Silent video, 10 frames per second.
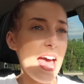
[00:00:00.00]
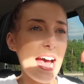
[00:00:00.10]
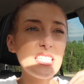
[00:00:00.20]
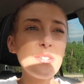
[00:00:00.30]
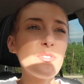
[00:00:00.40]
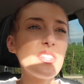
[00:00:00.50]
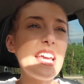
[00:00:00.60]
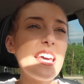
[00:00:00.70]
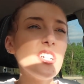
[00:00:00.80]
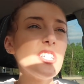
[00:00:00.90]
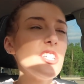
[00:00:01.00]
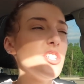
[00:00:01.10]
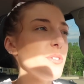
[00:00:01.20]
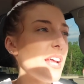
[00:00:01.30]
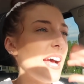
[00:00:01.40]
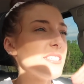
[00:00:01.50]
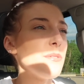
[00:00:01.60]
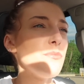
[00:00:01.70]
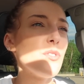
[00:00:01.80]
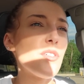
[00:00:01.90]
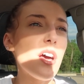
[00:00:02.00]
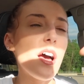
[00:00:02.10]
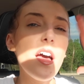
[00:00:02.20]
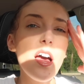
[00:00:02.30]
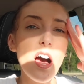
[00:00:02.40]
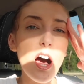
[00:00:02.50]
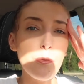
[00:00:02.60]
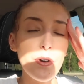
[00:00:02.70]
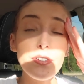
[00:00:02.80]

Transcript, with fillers: ask him for the energy to do it ask him for the um,